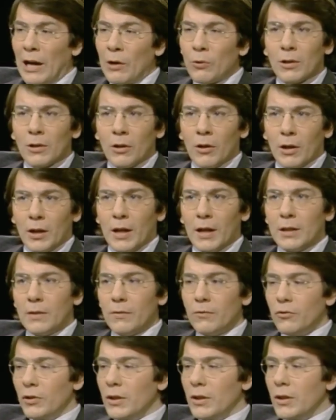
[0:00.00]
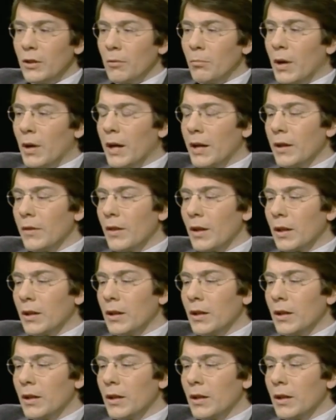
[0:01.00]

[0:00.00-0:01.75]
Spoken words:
outlaw kind of gene in the body that